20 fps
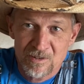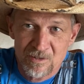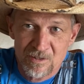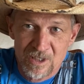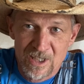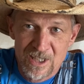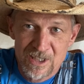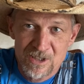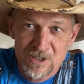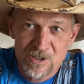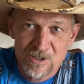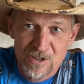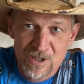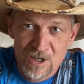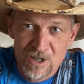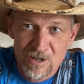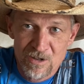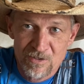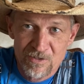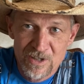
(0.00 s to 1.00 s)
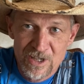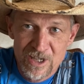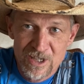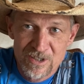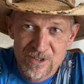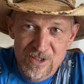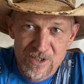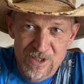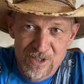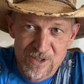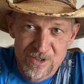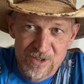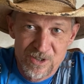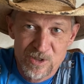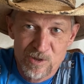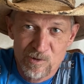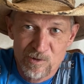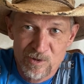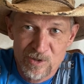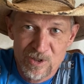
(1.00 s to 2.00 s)
Well, I took off out there, and
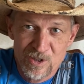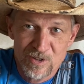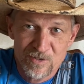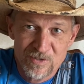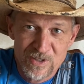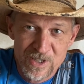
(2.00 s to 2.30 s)
sure enough,